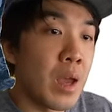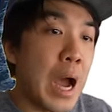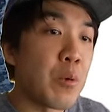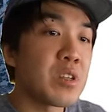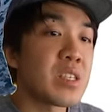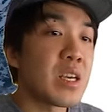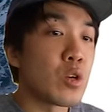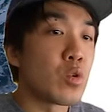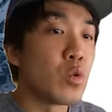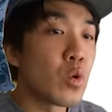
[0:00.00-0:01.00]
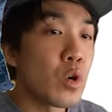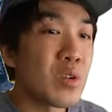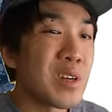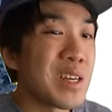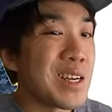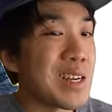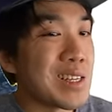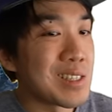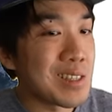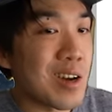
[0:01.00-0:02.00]
I would say Google
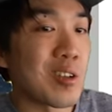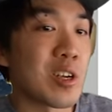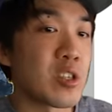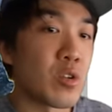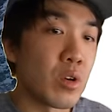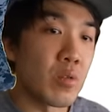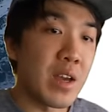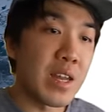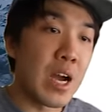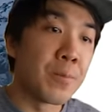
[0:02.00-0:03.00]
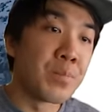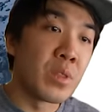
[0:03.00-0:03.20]
is not looking so good right now.